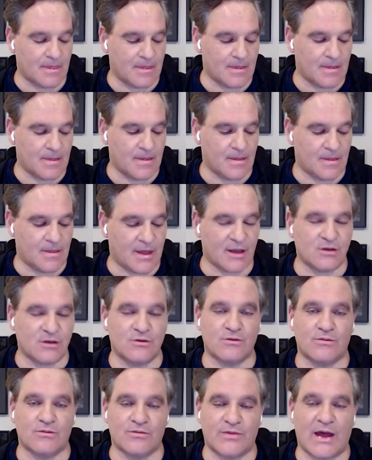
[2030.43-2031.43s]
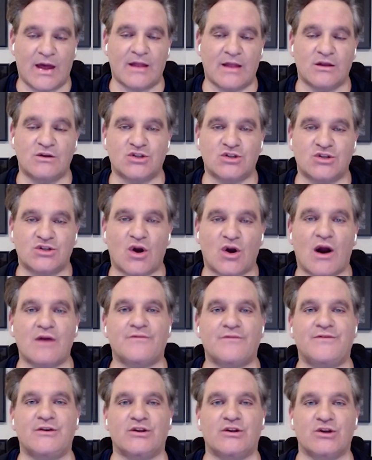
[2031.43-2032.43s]
that you start
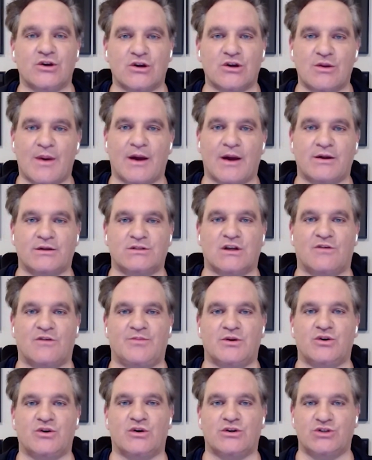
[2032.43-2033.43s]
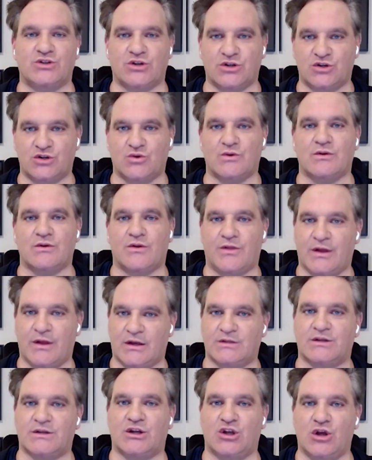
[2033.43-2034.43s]
feeling good about yourself because you're doing the things
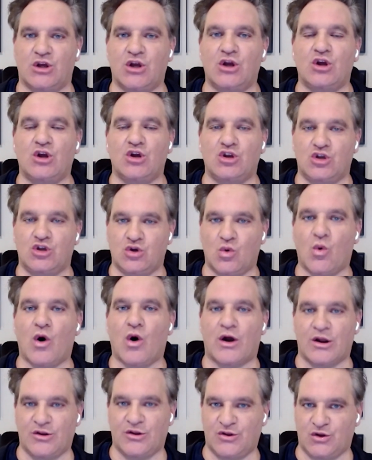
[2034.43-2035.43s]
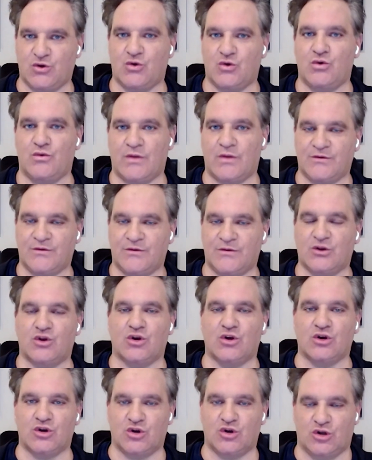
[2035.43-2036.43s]
that you want to do that feel
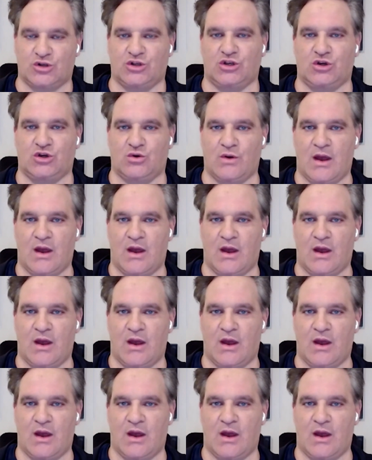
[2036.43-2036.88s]
good to you.